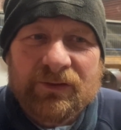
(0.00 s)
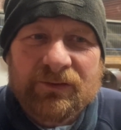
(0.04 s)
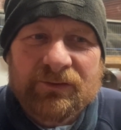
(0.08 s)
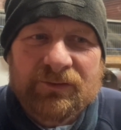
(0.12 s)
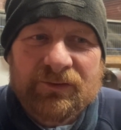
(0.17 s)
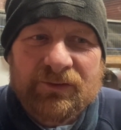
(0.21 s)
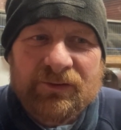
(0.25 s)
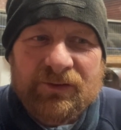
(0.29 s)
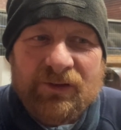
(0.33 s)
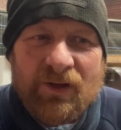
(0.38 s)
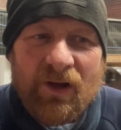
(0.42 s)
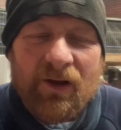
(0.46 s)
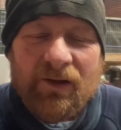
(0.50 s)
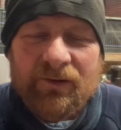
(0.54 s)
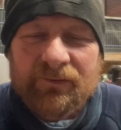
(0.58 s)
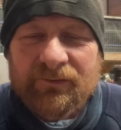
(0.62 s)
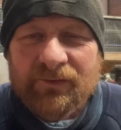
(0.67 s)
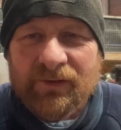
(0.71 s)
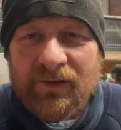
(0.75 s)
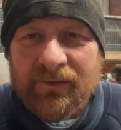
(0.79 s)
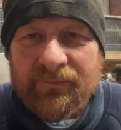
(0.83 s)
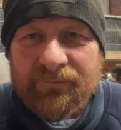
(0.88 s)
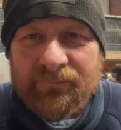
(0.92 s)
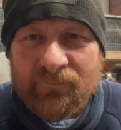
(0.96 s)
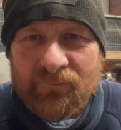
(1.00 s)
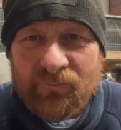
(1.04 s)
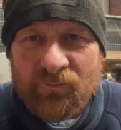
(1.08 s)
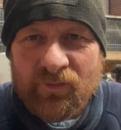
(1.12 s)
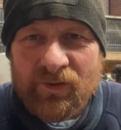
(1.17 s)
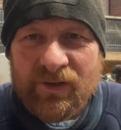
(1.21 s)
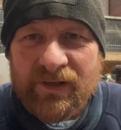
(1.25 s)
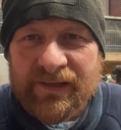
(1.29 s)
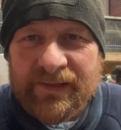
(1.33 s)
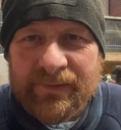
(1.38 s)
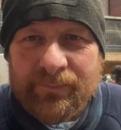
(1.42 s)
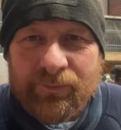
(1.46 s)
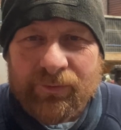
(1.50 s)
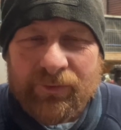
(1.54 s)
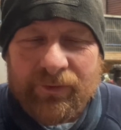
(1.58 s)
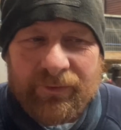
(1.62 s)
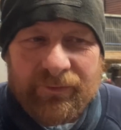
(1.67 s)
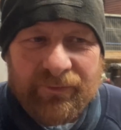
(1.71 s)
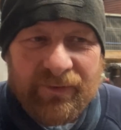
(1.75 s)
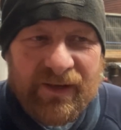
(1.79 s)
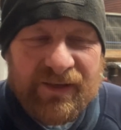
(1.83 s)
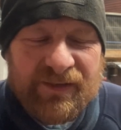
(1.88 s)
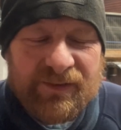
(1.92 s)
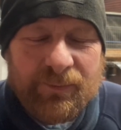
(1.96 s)
start to really
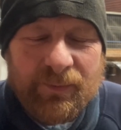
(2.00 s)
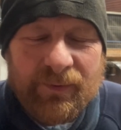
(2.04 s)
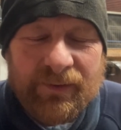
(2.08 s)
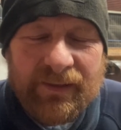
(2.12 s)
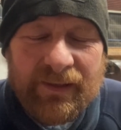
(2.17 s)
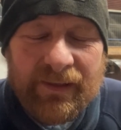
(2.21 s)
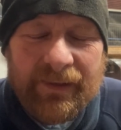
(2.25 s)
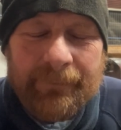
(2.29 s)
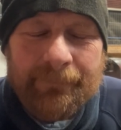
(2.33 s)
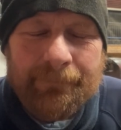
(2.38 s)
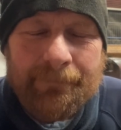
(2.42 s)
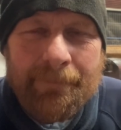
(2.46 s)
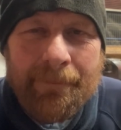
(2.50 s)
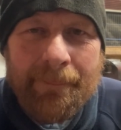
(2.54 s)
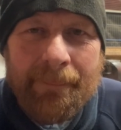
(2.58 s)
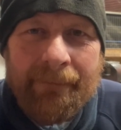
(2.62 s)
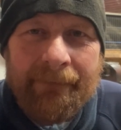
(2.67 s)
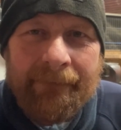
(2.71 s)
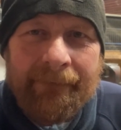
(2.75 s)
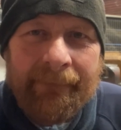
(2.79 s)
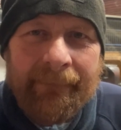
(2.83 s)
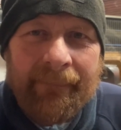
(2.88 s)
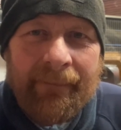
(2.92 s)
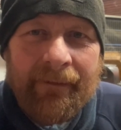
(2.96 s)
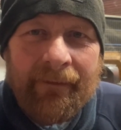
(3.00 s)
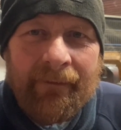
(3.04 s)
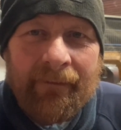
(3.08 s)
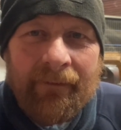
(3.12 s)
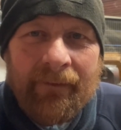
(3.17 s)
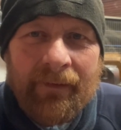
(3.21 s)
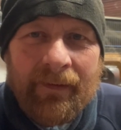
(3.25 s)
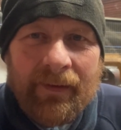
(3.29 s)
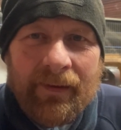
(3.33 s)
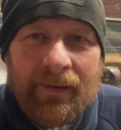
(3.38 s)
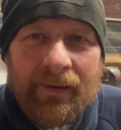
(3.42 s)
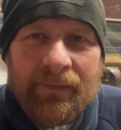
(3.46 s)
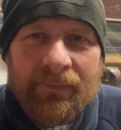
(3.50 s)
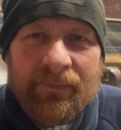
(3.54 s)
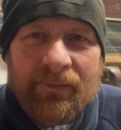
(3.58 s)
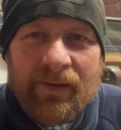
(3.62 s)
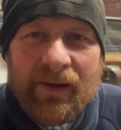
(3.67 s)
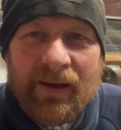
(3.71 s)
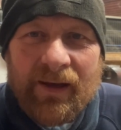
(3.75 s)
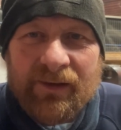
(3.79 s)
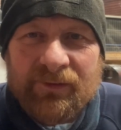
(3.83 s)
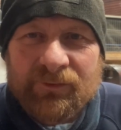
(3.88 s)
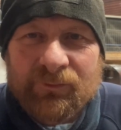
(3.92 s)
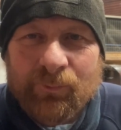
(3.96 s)
progress with it. And
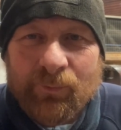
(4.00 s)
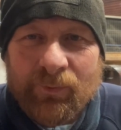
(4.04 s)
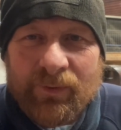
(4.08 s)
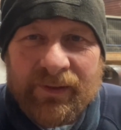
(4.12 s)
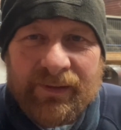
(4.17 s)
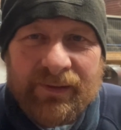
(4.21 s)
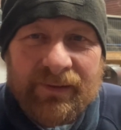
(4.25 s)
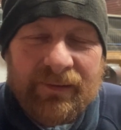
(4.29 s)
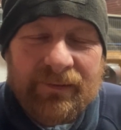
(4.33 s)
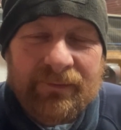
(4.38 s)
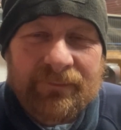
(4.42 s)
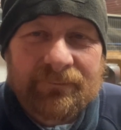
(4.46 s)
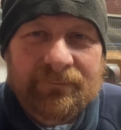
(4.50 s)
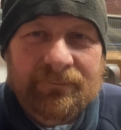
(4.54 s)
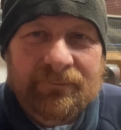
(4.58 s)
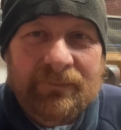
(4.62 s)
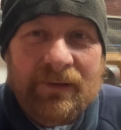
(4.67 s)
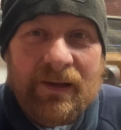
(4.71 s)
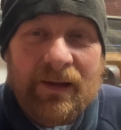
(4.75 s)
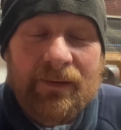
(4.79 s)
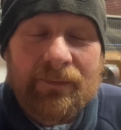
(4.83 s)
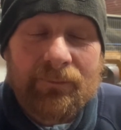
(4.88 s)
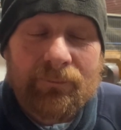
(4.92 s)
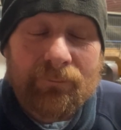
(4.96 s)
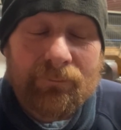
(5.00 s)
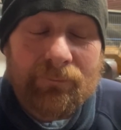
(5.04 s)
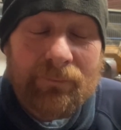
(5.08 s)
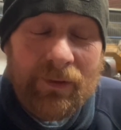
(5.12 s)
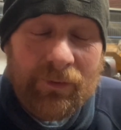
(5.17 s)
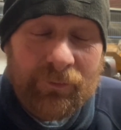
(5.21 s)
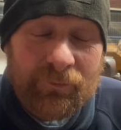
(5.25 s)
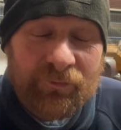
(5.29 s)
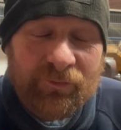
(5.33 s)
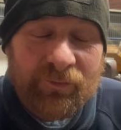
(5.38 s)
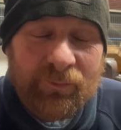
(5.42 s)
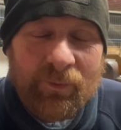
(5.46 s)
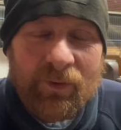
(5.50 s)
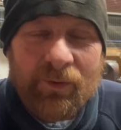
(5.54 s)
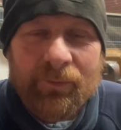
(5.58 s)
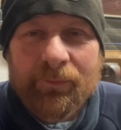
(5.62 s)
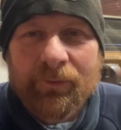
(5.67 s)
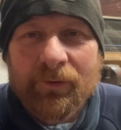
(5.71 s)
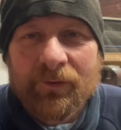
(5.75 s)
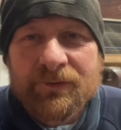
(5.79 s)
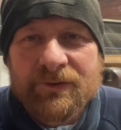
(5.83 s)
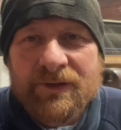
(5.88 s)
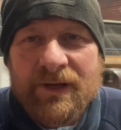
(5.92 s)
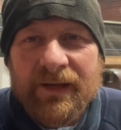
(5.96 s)
as with most of my
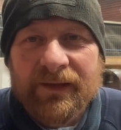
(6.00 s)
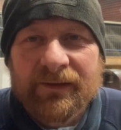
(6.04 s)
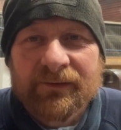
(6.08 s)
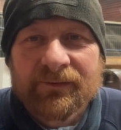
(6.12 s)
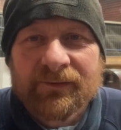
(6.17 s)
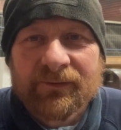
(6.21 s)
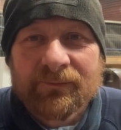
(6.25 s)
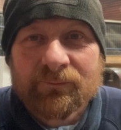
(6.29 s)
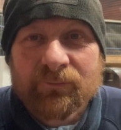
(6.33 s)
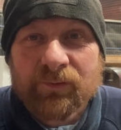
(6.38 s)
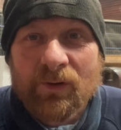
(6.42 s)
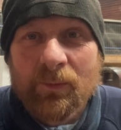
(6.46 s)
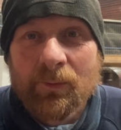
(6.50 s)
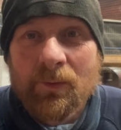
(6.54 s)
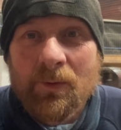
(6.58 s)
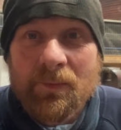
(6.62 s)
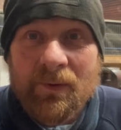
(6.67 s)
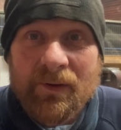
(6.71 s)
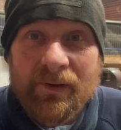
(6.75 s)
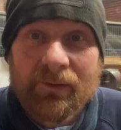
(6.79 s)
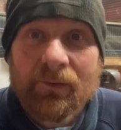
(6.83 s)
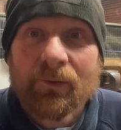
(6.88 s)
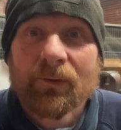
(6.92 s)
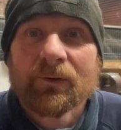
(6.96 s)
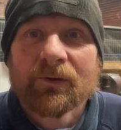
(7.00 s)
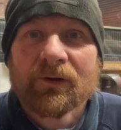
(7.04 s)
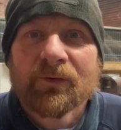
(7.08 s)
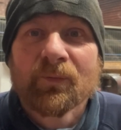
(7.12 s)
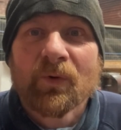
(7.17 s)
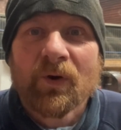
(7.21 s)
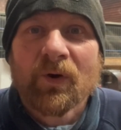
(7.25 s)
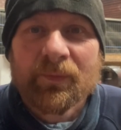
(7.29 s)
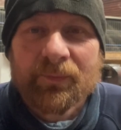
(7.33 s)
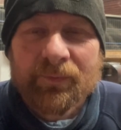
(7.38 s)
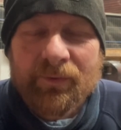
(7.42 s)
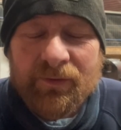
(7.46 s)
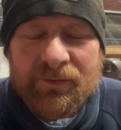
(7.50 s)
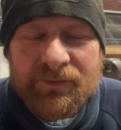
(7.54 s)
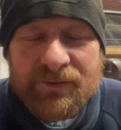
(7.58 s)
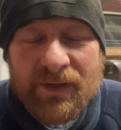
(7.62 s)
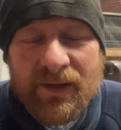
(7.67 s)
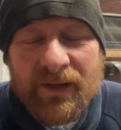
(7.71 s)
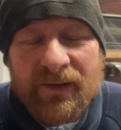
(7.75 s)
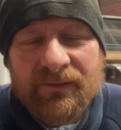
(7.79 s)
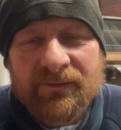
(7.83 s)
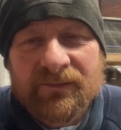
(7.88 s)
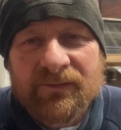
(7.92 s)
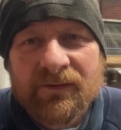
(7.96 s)
projects, probably all of my
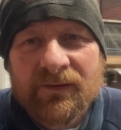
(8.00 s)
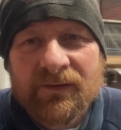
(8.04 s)
projects,